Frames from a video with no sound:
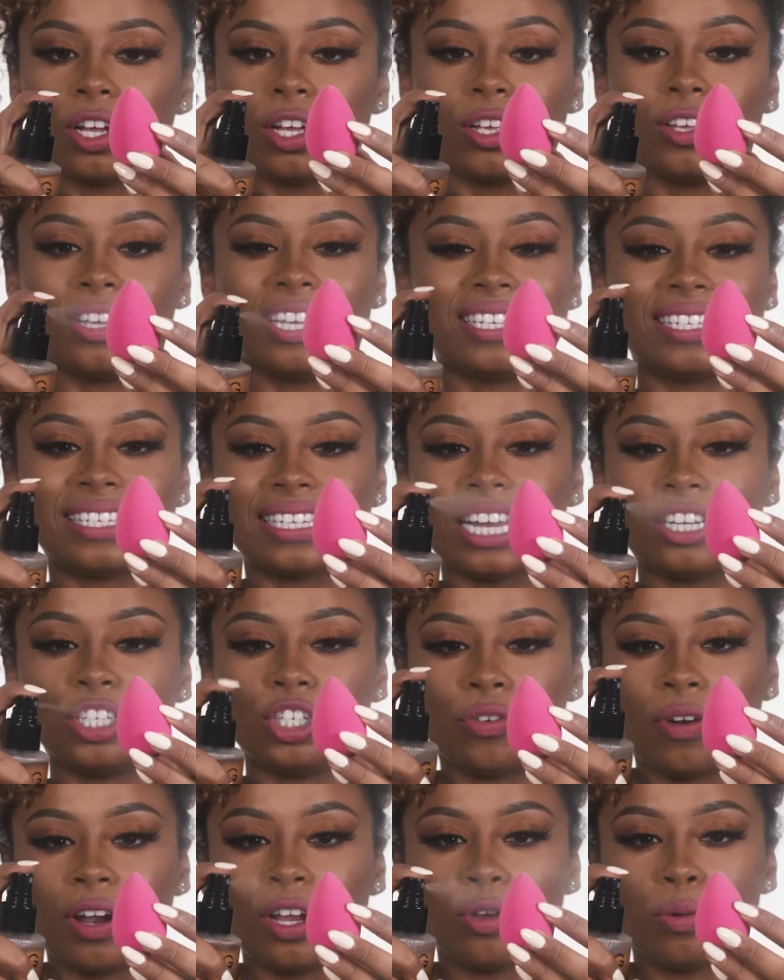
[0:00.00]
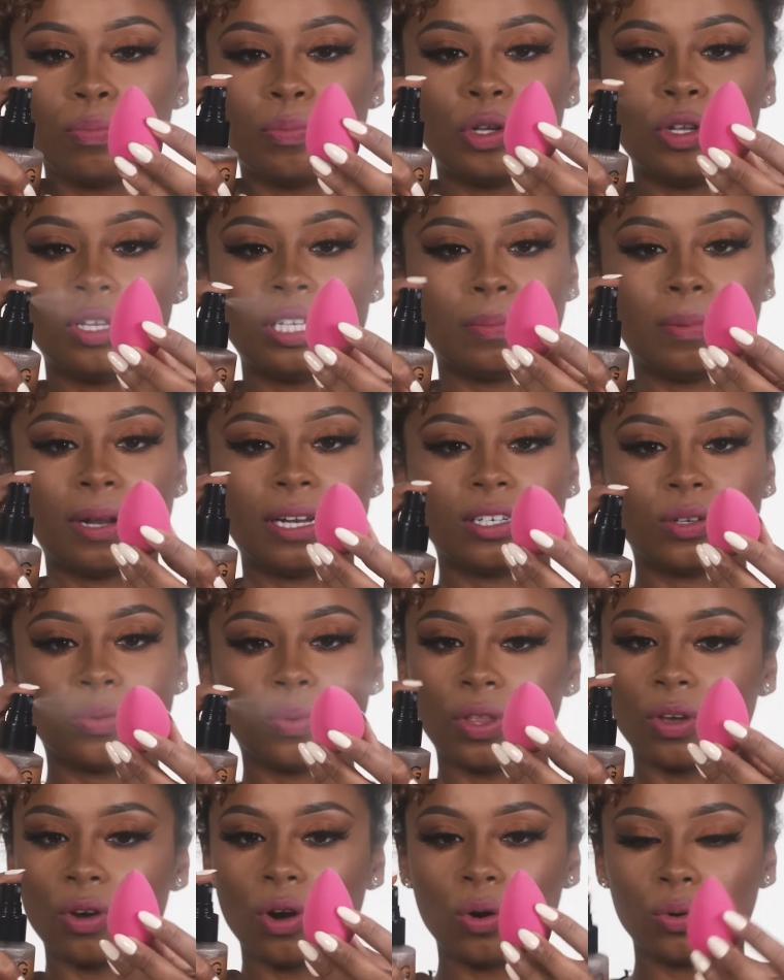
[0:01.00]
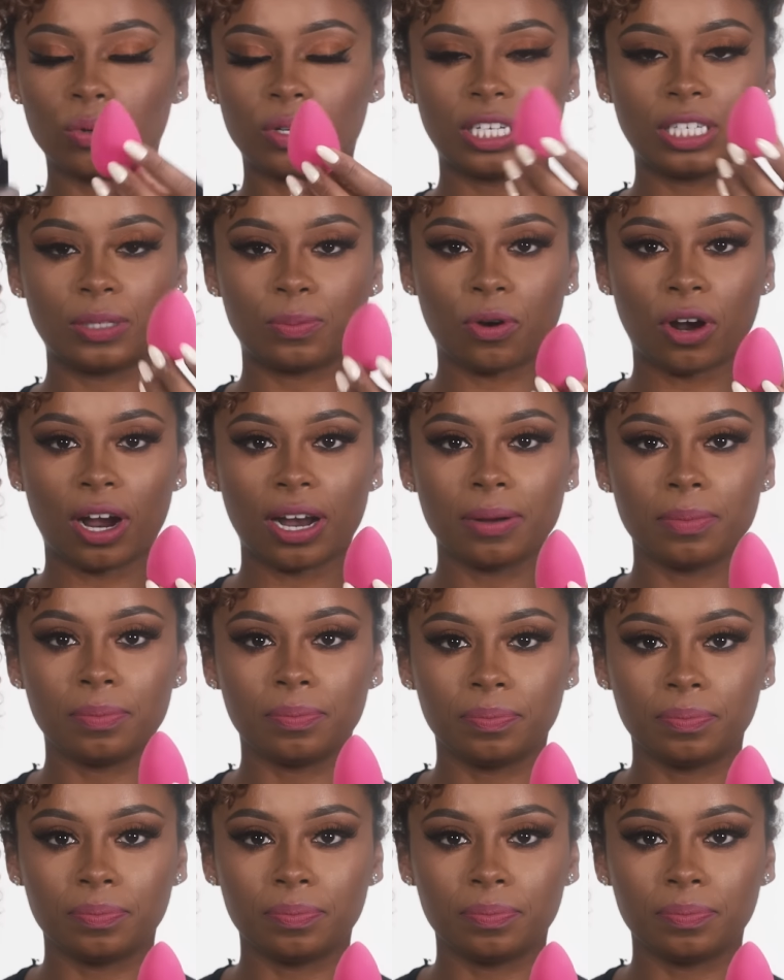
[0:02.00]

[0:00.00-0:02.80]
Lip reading: You can saturate your beauty blender with your holding spray